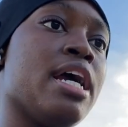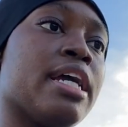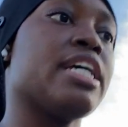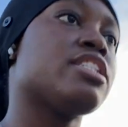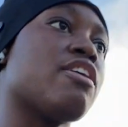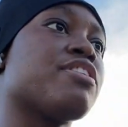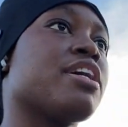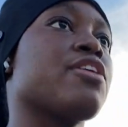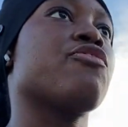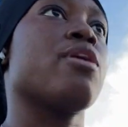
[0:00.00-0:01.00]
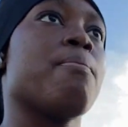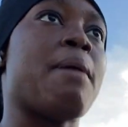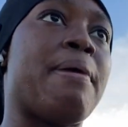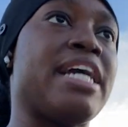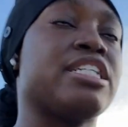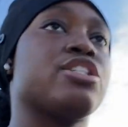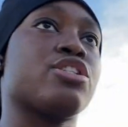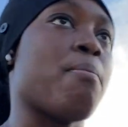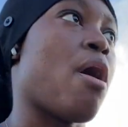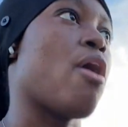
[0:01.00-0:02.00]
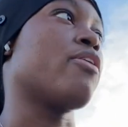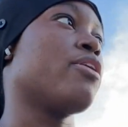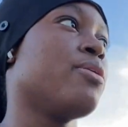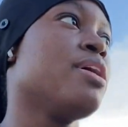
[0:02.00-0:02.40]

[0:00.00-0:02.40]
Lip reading: get stuff together for my patients tomorrow.